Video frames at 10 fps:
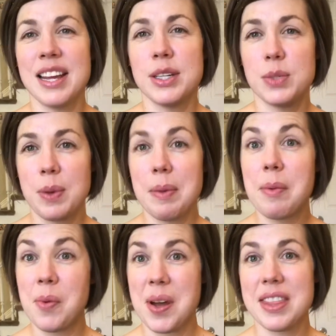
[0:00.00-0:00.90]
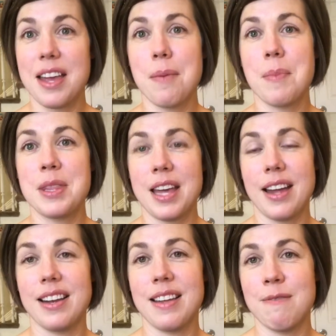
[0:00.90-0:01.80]
So we may want that, but
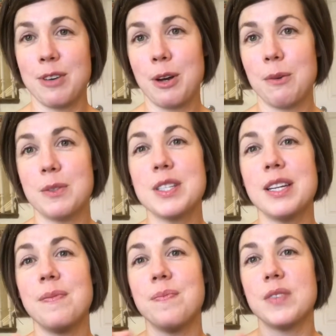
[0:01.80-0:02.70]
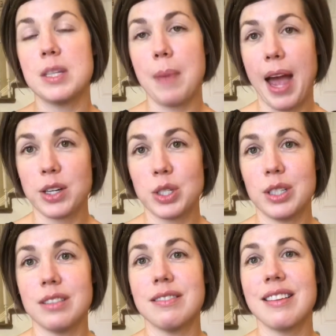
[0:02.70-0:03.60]
that involves some
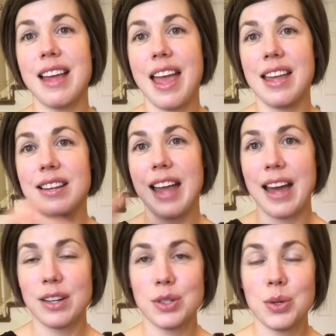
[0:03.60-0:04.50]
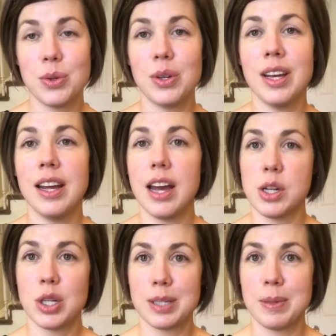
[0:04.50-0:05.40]
action and attitude
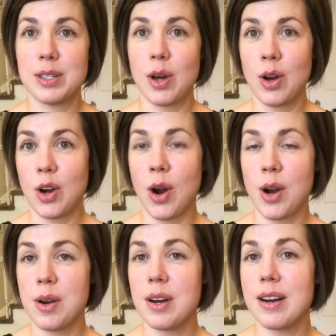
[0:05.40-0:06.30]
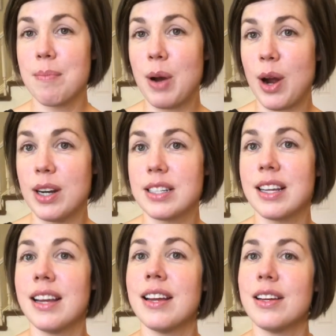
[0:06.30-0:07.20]
adjustments on our part
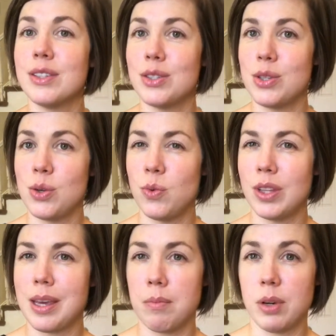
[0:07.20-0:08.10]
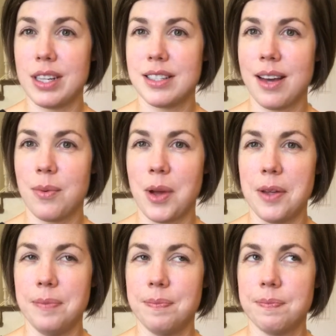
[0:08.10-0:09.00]
to really embrace that well.